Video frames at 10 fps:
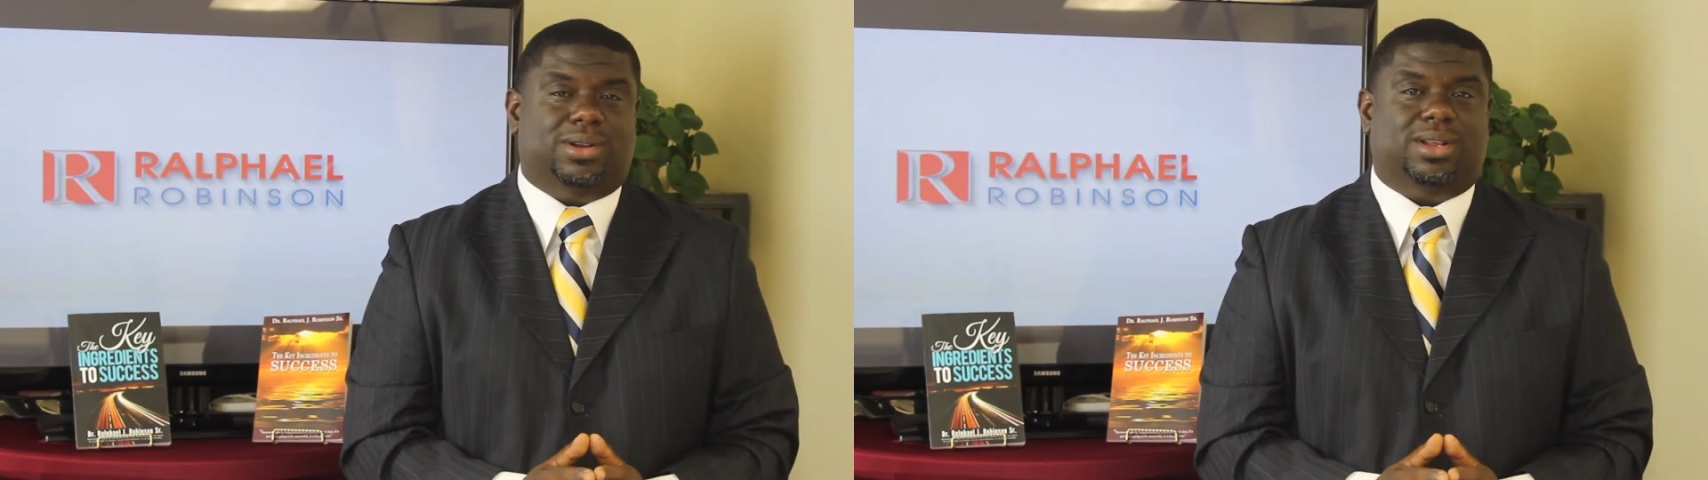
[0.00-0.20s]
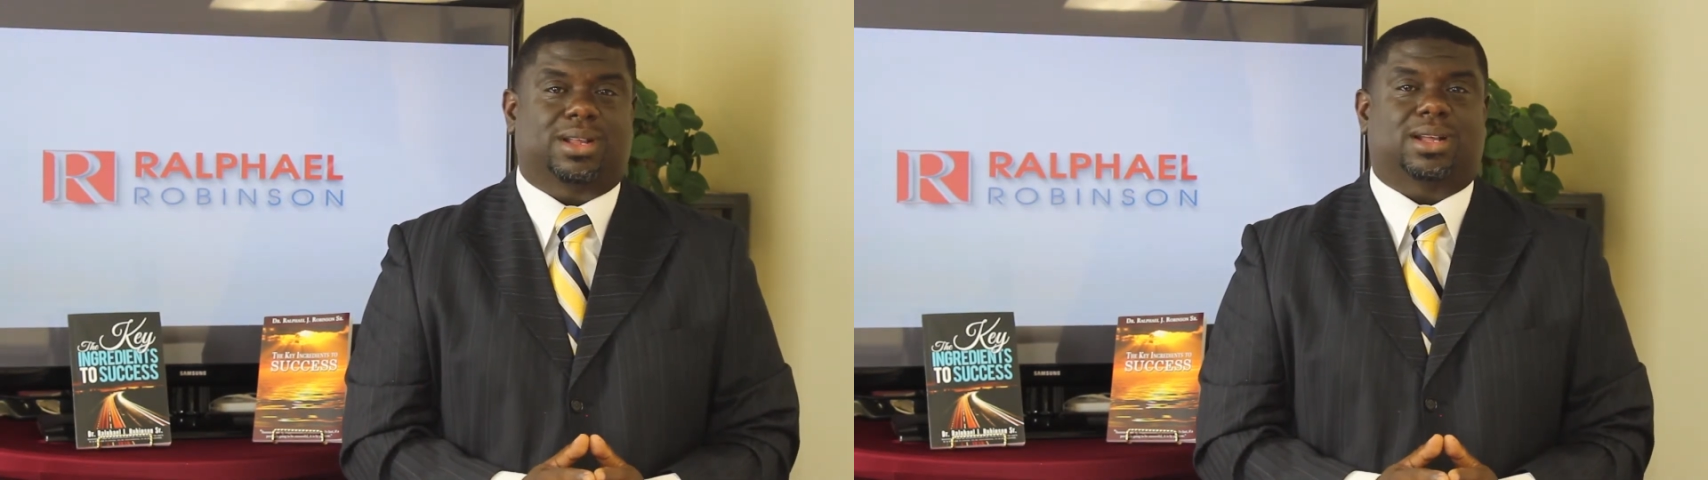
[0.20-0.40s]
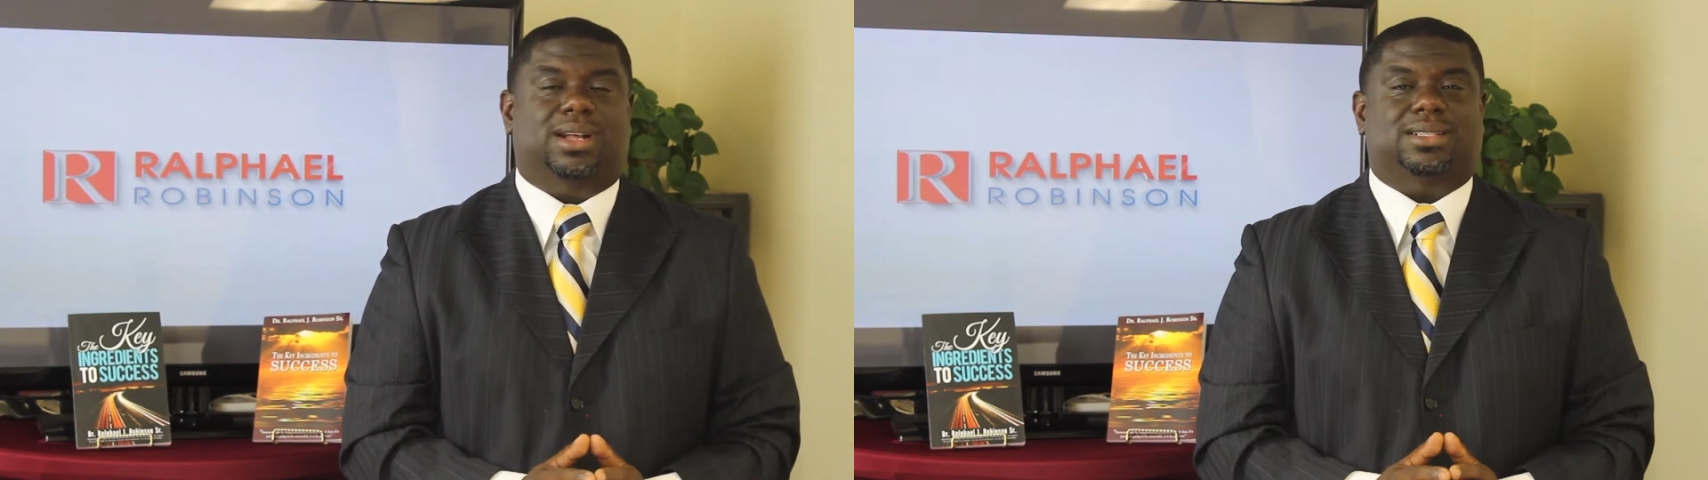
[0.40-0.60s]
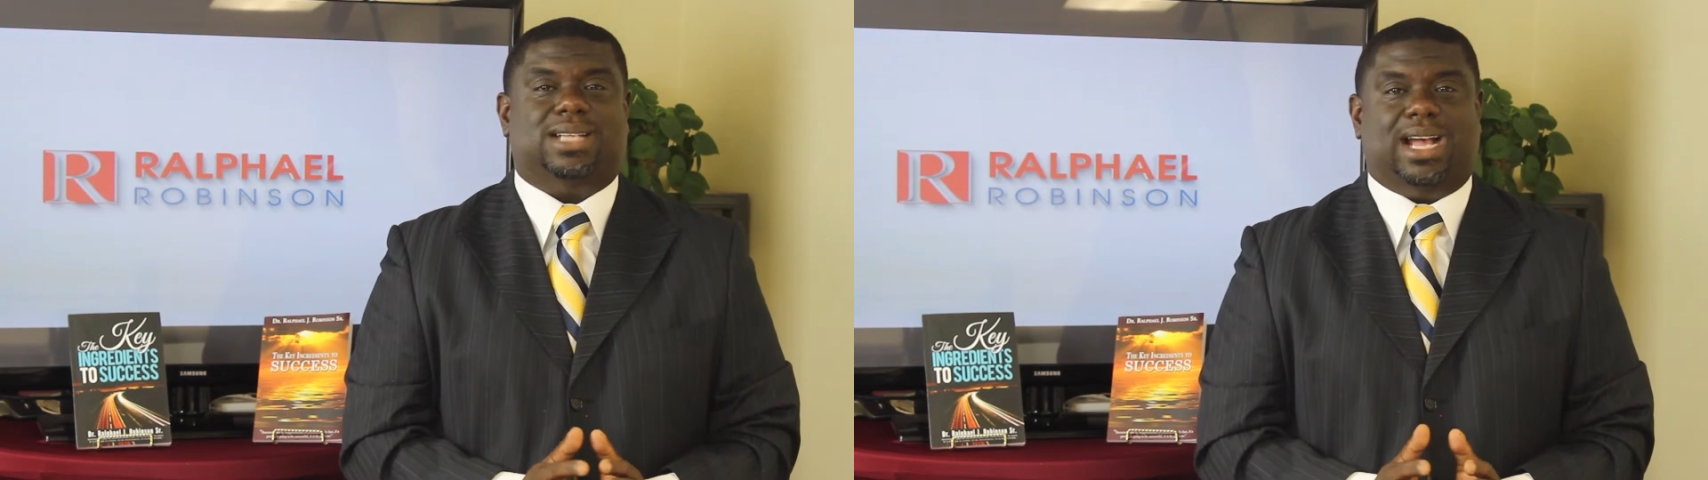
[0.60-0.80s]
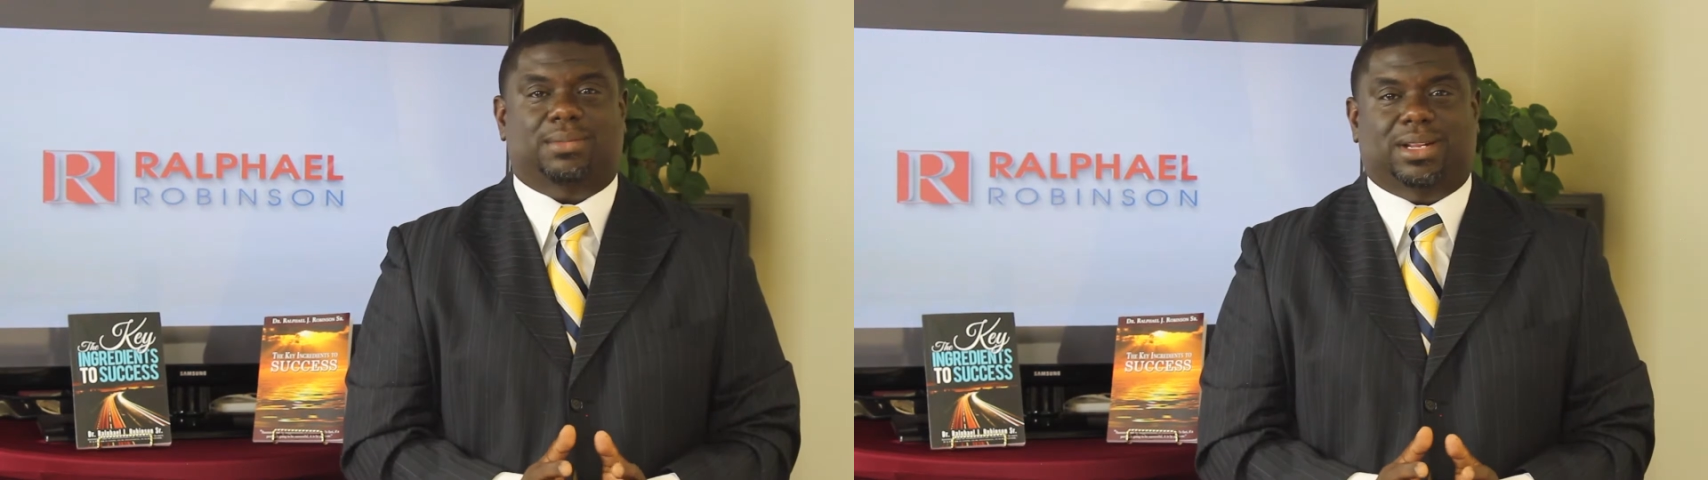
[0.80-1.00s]
a
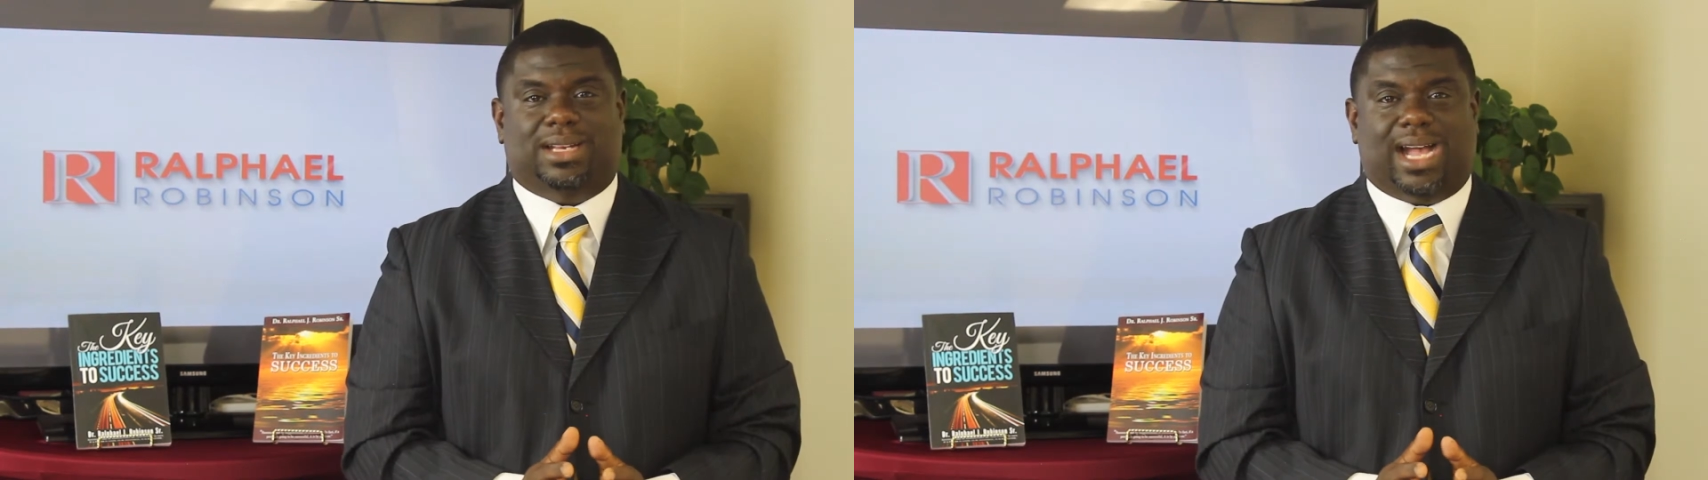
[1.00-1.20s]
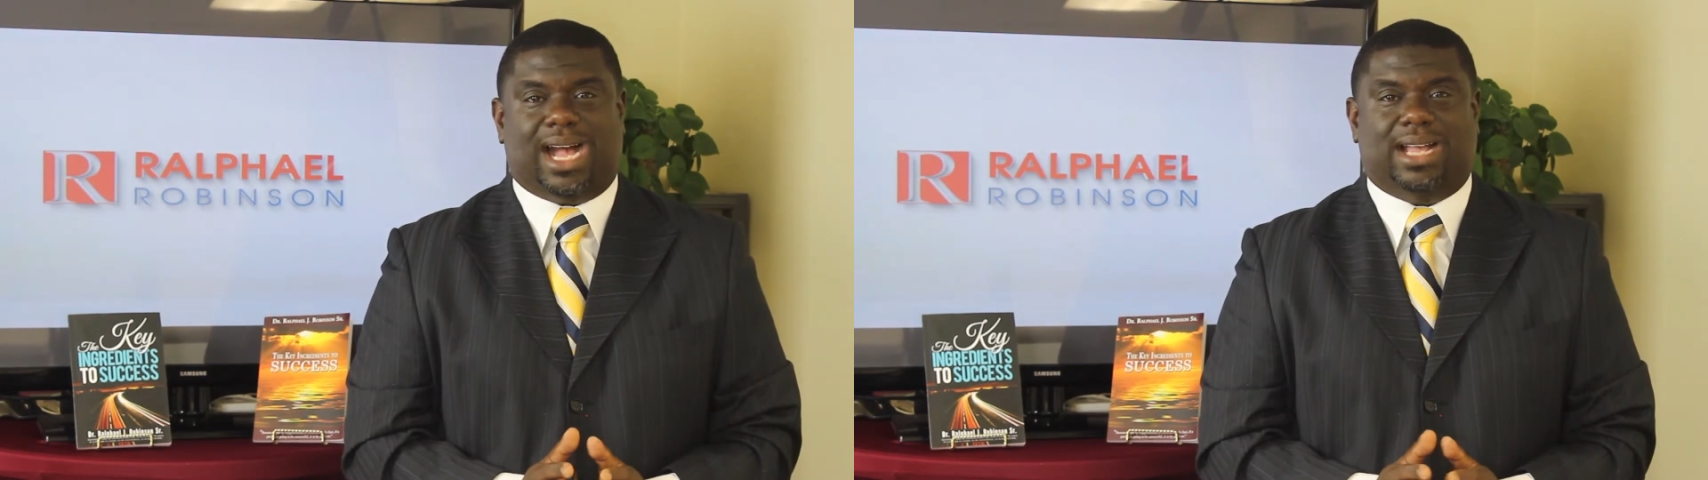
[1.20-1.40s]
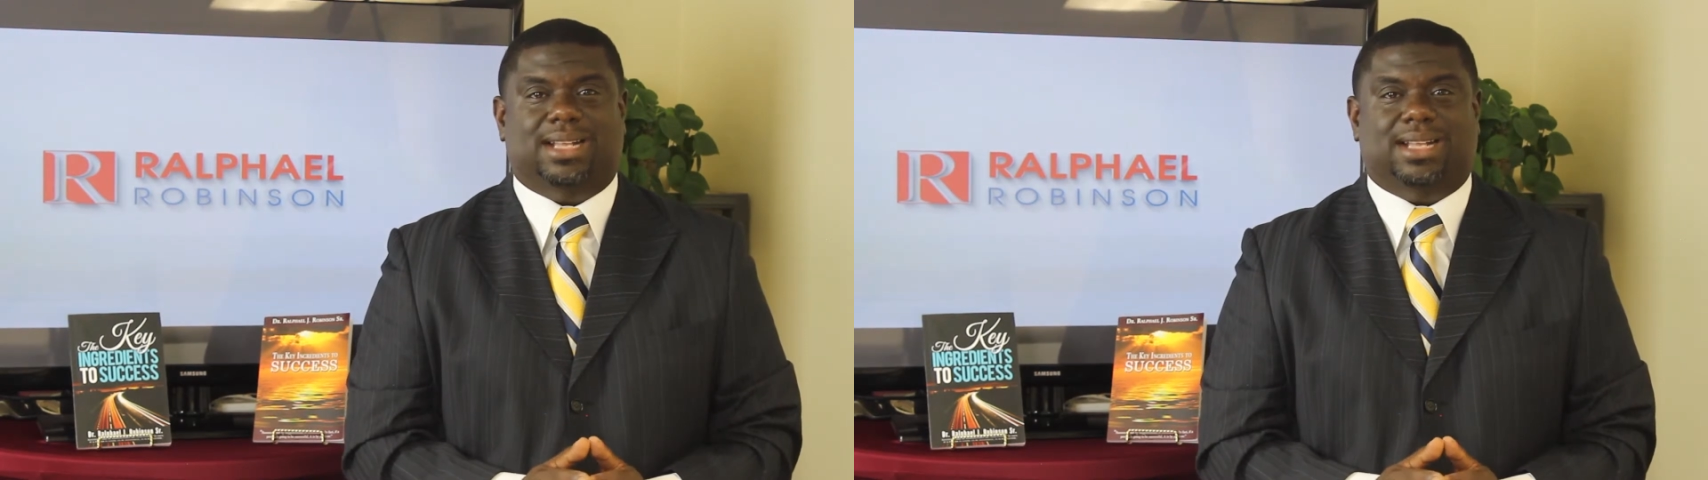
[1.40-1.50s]
time to die,